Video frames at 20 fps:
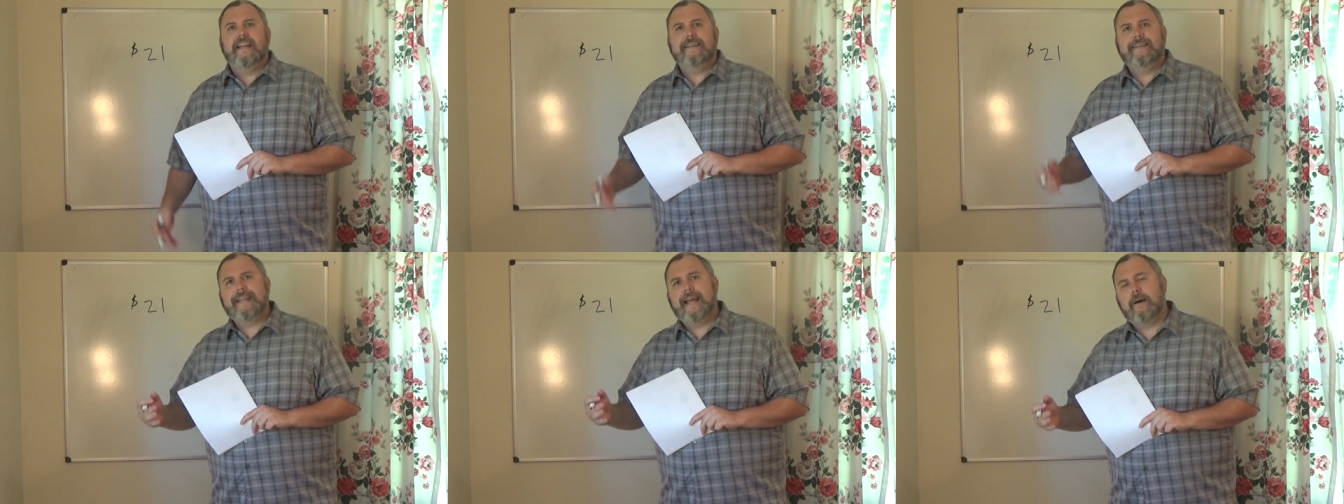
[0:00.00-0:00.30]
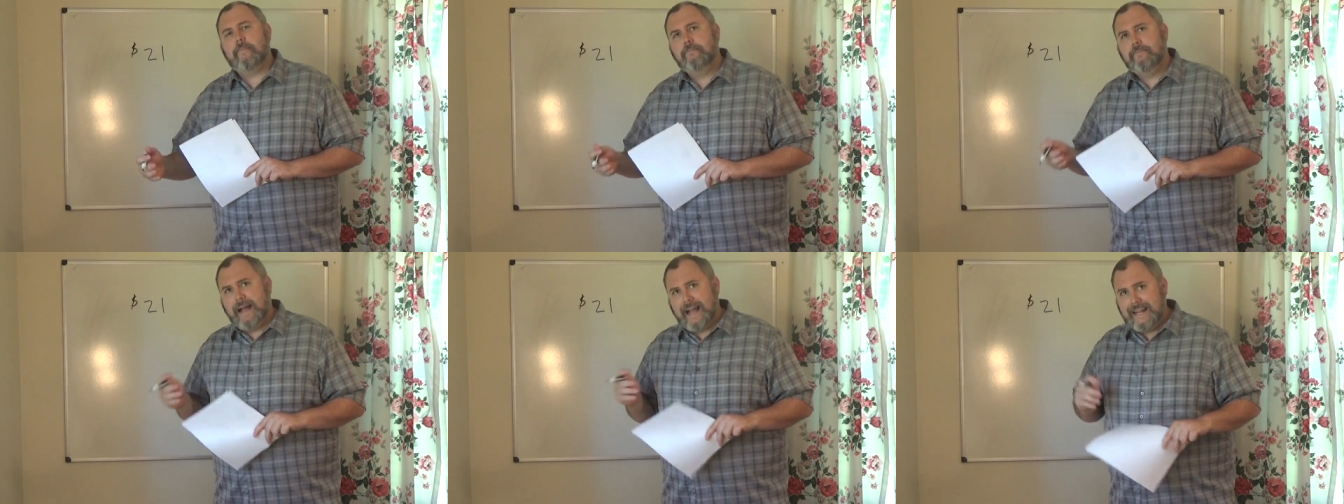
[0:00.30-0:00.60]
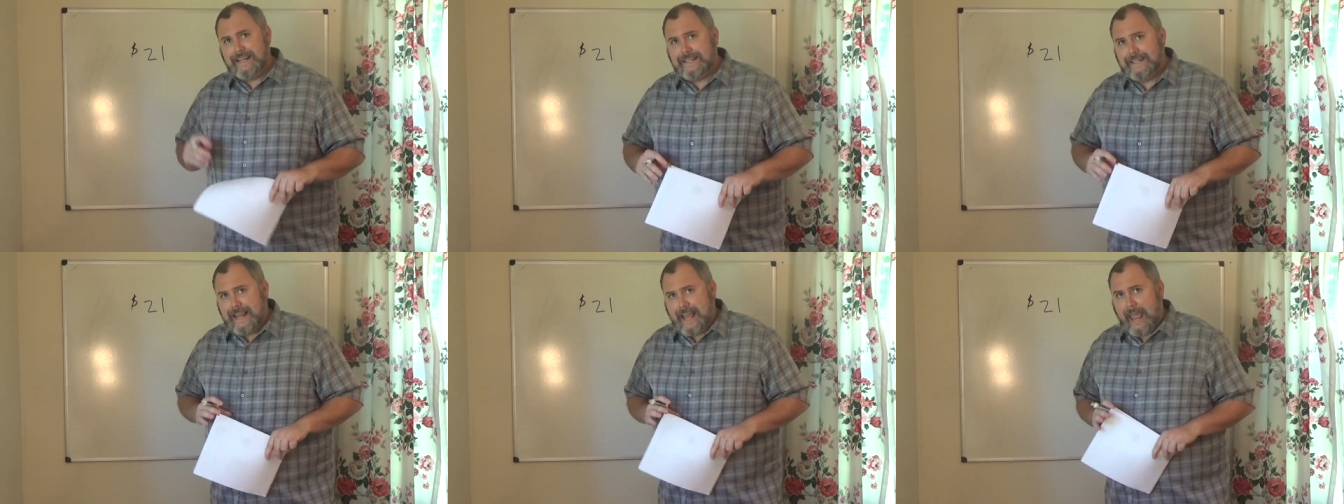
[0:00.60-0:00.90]
Now,
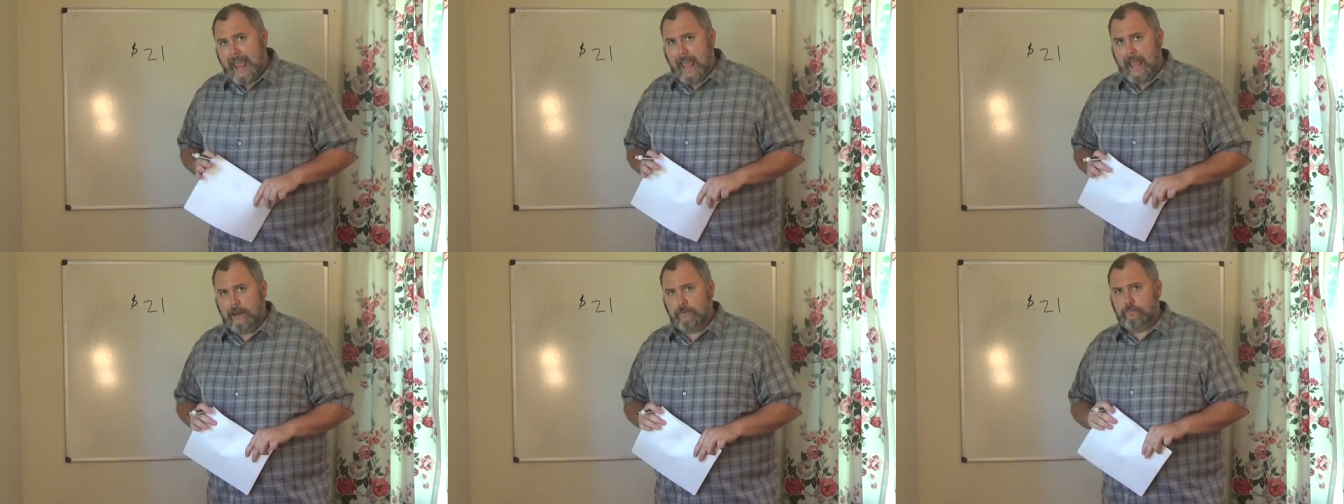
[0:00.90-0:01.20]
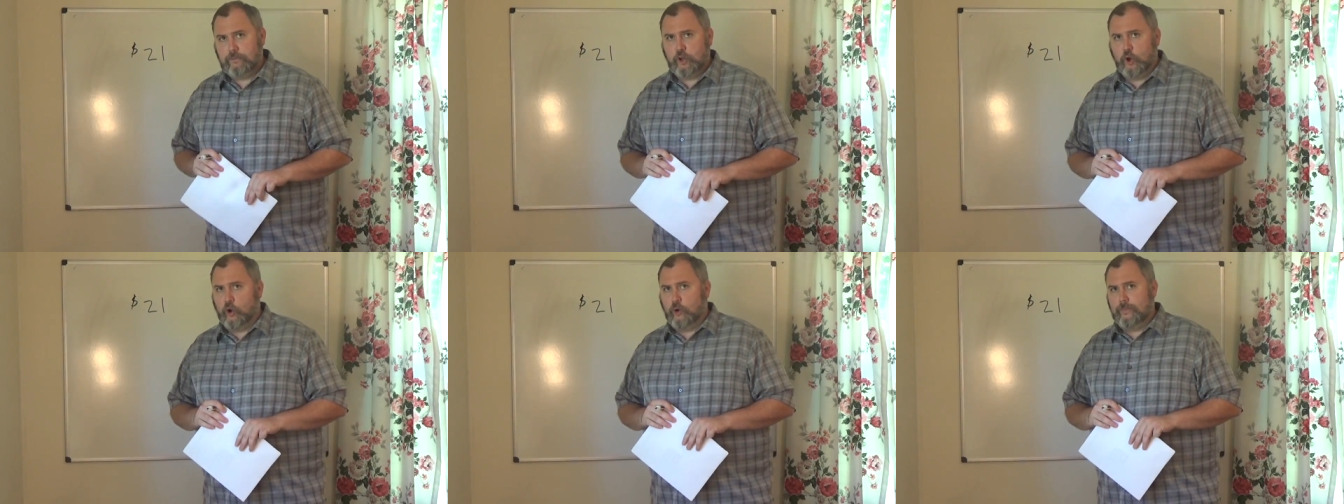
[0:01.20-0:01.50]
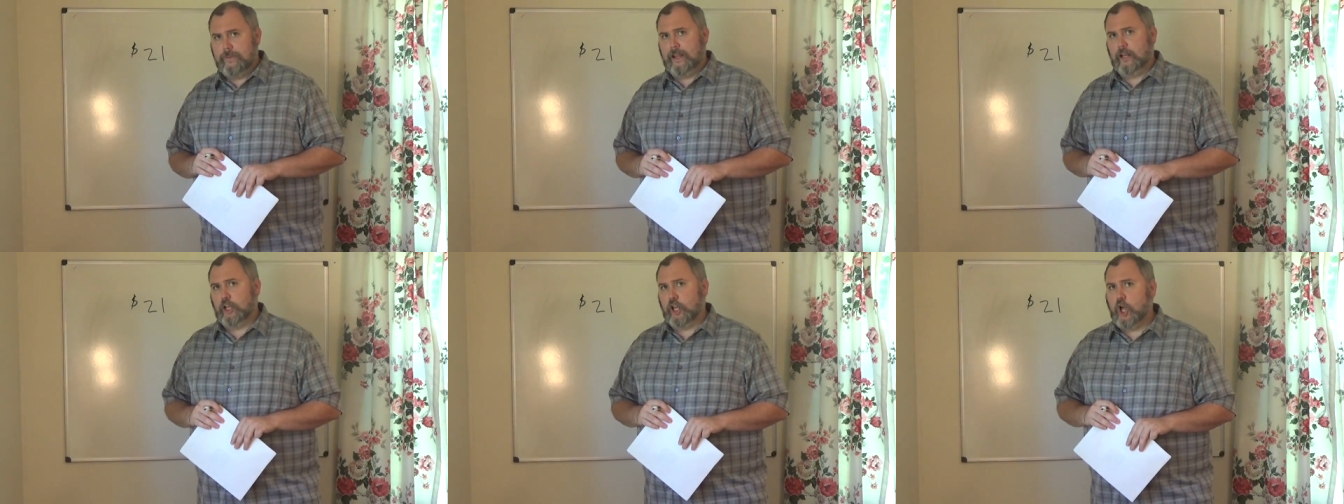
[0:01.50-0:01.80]
my dad told
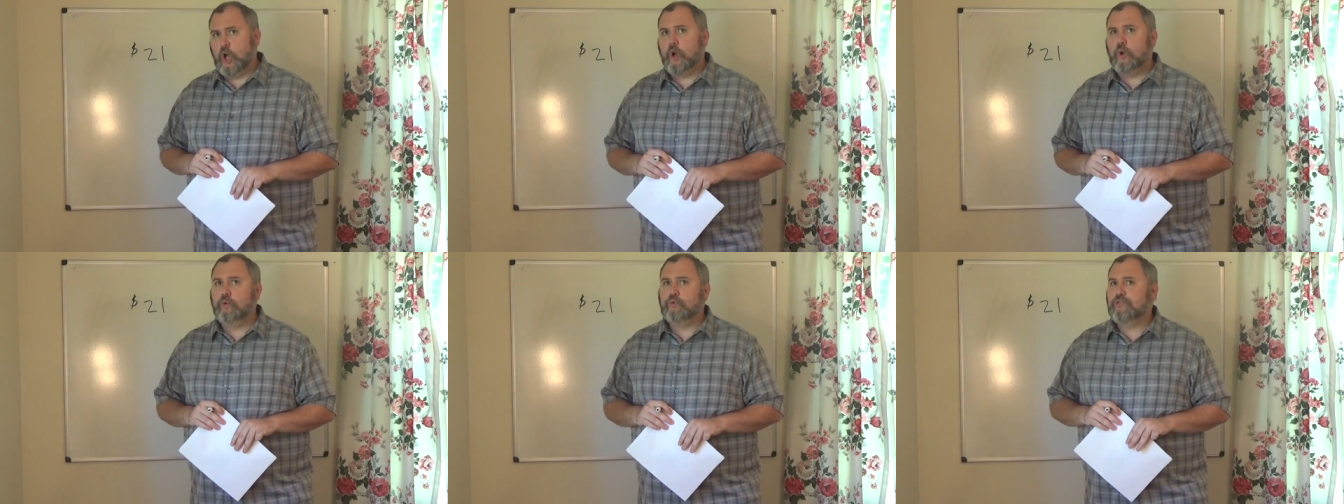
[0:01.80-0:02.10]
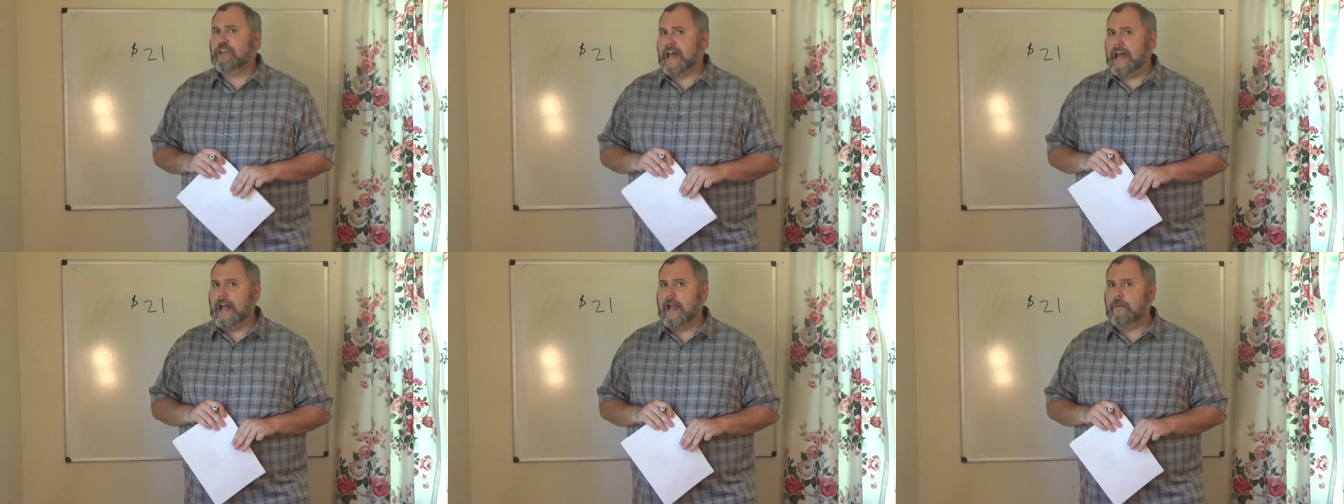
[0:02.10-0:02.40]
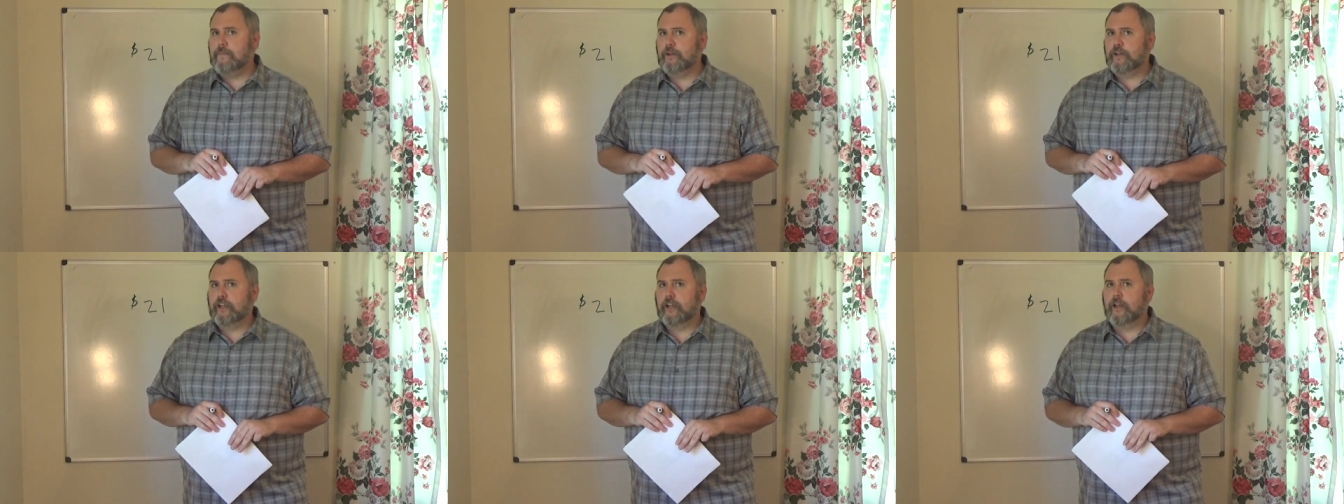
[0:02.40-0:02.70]
me a long
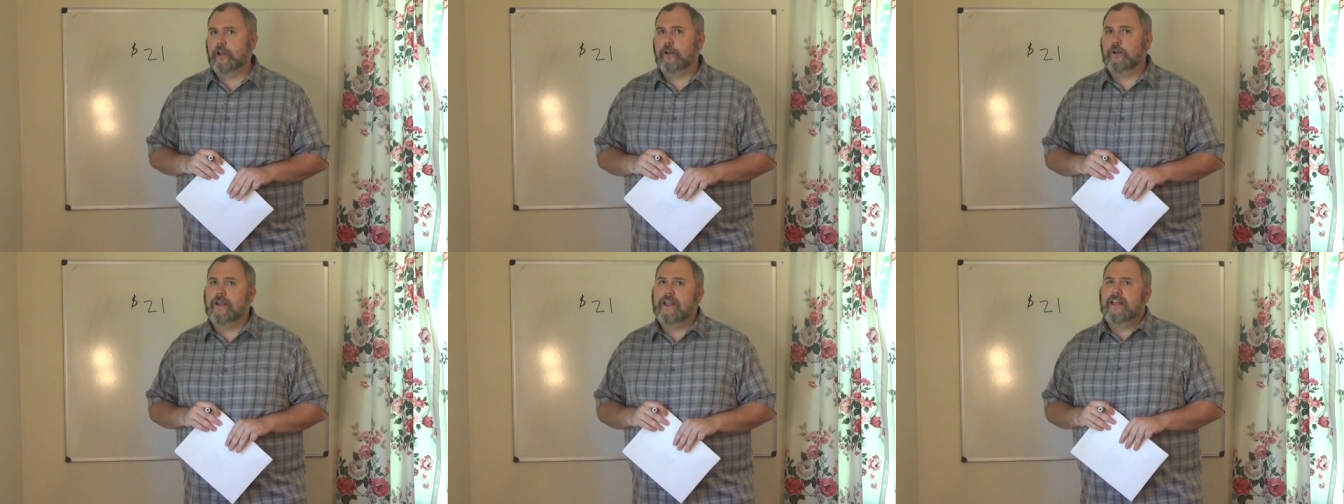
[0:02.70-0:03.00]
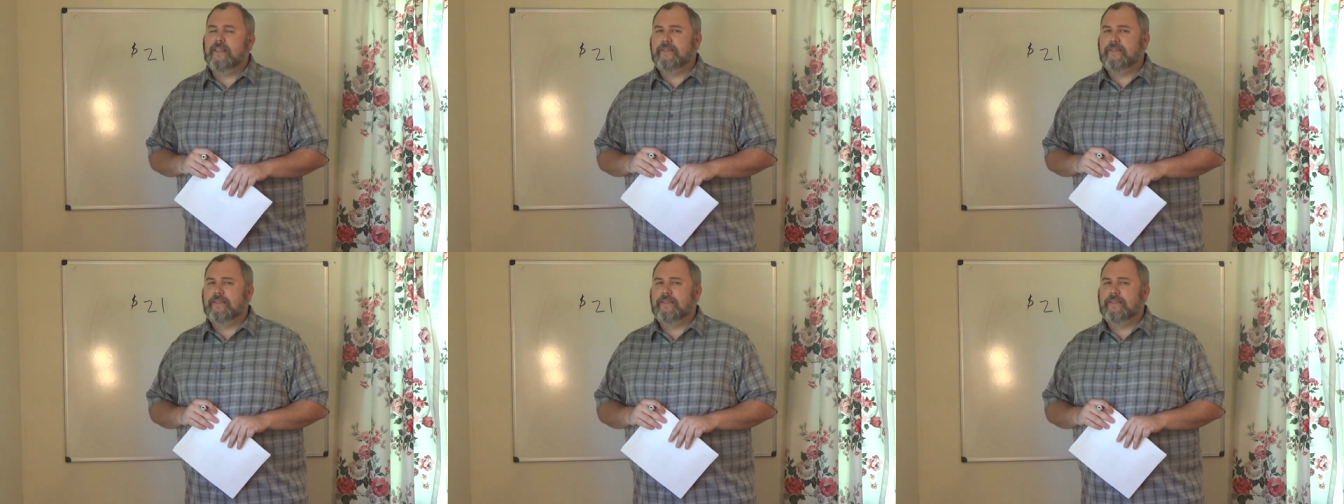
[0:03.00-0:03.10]
time ago